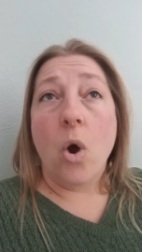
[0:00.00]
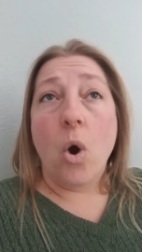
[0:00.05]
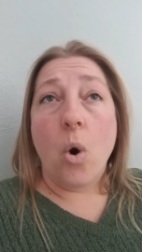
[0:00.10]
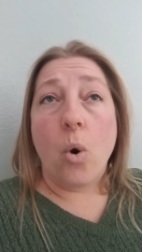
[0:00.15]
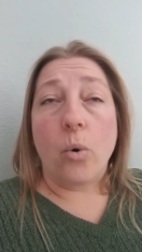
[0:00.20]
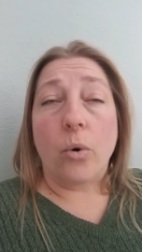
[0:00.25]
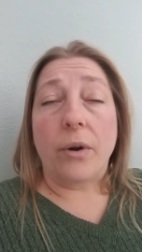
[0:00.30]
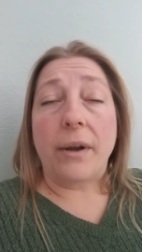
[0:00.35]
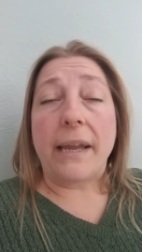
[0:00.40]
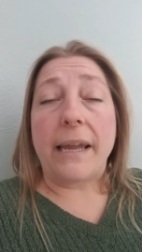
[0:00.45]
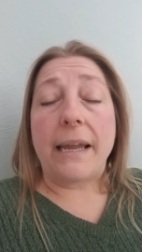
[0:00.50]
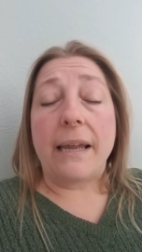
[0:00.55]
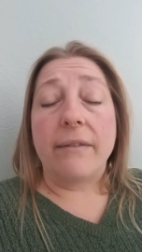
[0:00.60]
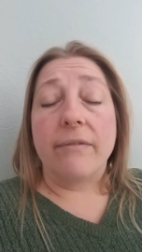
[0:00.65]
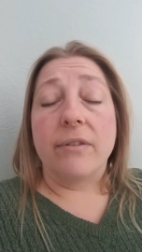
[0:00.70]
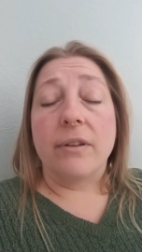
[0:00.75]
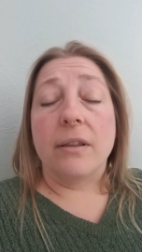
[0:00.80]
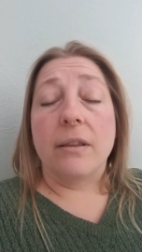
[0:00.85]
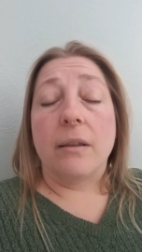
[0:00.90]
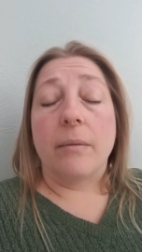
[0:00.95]
or
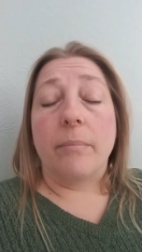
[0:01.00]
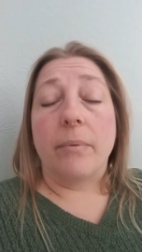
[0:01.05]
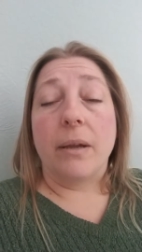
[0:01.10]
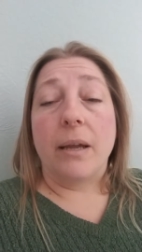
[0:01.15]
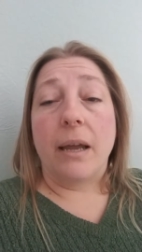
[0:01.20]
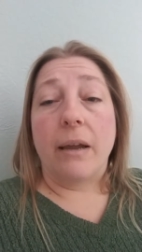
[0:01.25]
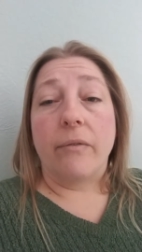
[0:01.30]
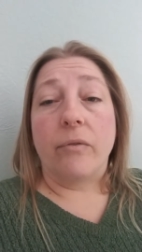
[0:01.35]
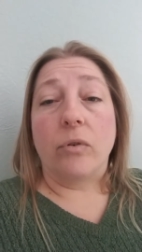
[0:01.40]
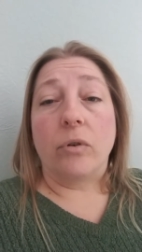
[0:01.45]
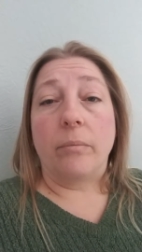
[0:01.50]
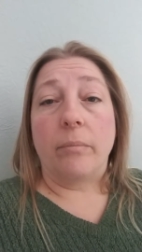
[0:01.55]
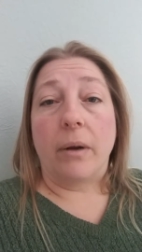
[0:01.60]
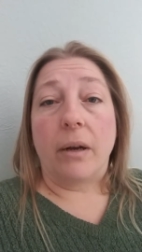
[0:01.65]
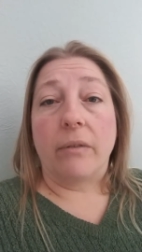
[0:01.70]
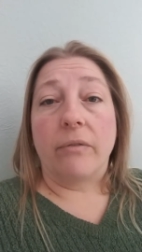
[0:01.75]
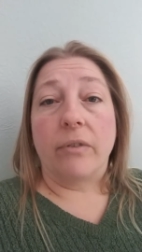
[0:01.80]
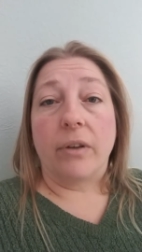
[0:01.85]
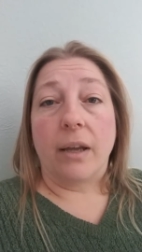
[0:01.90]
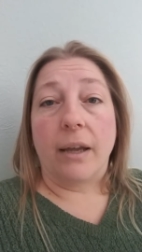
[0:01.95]
even the behavioral
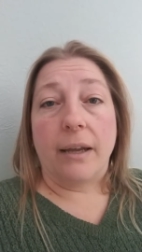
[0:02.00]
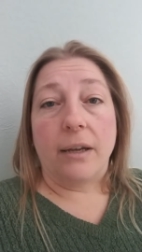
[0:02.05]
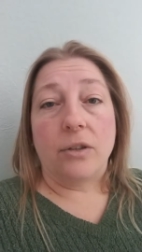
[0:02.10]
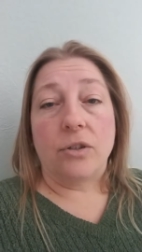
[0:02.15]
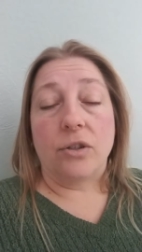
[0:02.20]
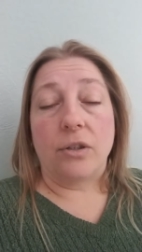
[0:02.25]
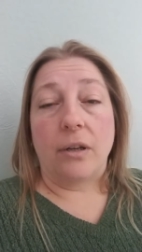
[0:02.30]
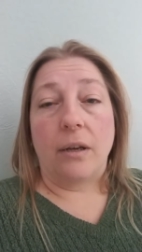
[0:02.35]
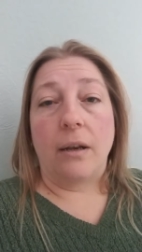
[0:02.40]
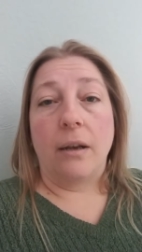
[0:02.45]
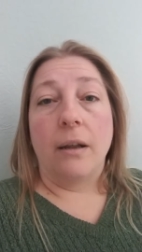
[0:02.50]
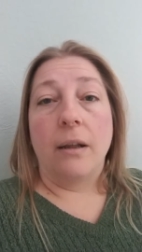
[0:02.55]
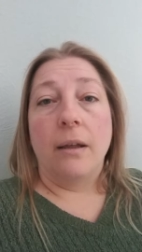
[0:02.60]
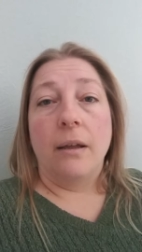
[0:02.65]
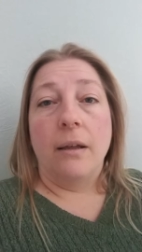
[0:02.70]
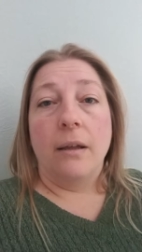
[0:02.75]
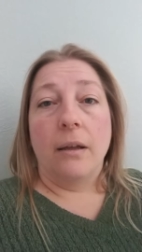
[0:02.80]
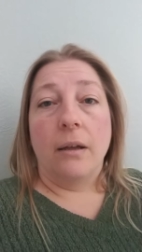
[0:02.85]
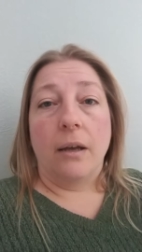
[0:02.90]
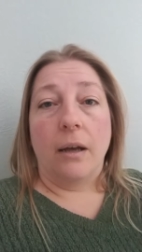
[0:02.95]
modification
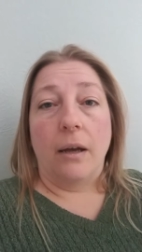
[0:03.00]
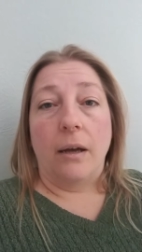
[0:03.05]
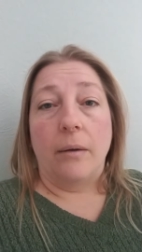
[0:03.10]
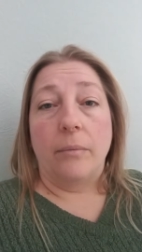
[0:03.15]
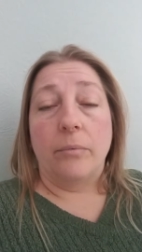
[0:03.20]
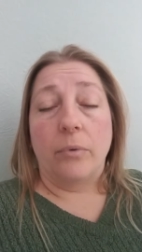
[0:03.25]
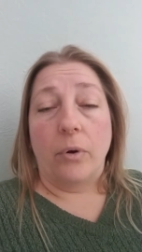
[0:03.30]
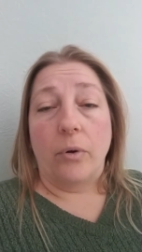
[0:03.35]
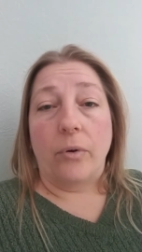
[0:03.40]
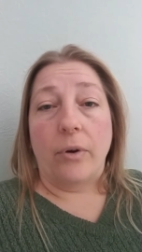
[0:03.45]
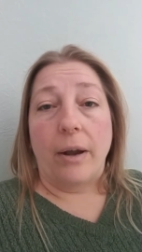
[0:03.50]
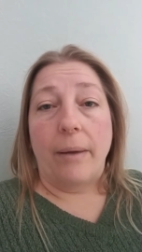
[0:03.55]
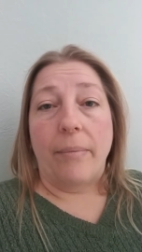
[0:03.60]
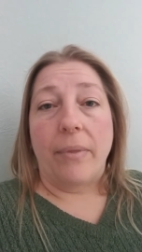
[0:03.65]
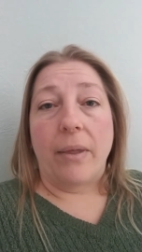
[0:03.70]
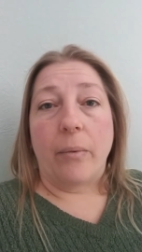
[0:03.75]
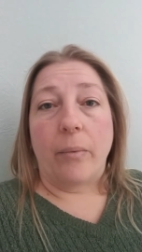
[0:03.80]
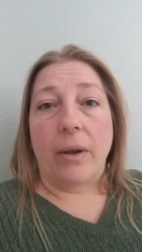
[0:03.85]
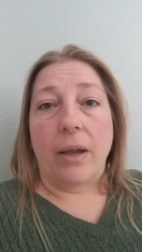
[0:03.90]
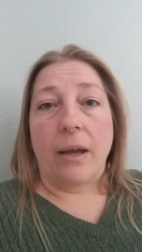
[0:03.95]
uh, program
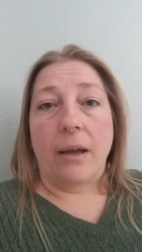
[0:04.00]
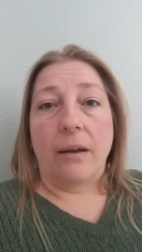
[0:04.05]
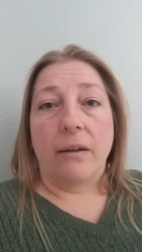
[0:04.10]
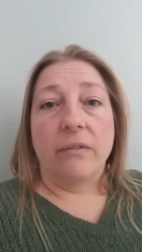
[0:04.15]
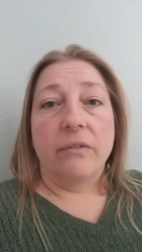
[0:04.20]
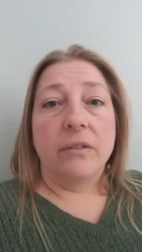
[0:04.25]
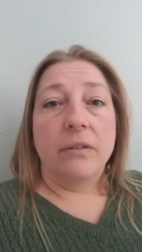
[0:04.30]
that we have.